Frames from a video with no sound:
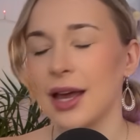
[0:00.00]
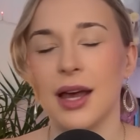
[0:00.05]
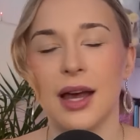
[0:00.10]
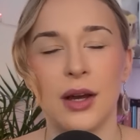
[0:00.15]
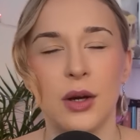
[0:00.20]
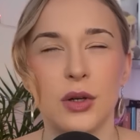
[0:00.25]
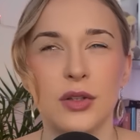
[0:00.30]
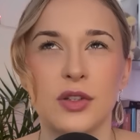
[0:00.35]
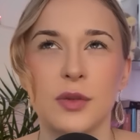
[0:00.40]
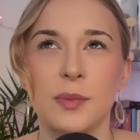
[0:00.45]
I
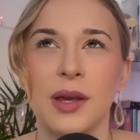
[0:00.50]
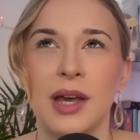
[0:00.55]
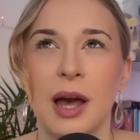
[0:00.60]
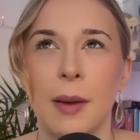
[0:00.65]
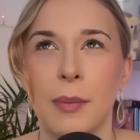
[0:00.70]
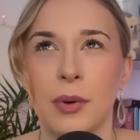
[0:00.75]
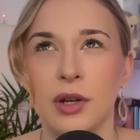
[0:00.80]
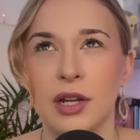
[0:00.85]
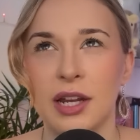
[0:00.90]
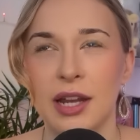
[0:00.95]
also pick
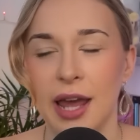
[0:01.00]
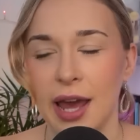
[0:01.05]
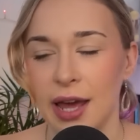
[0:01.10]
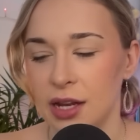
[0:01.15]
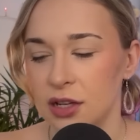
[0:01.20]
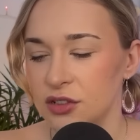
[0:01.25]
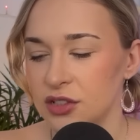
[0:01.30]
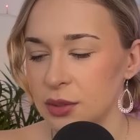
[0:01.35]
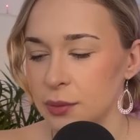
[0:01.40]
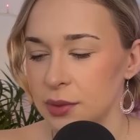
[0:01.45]
up on an
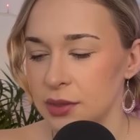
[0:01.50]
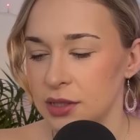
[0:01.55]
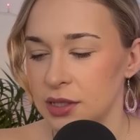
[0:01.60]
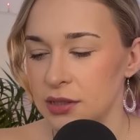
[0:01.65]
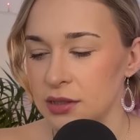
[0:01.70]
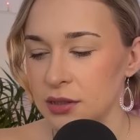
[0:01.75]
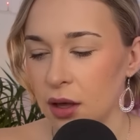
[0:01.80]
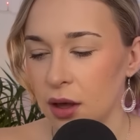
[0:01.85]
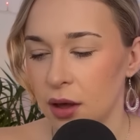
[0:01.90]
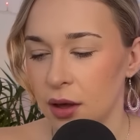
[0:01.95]
energy with
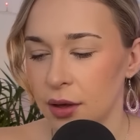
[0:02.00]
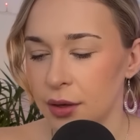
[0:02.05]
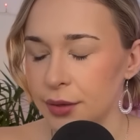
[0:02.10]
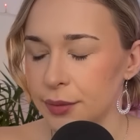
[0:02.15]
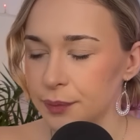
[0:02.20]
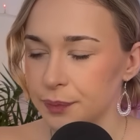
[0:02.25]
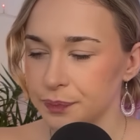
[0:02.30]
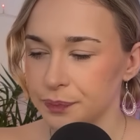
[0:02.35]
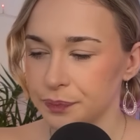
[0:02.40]
this card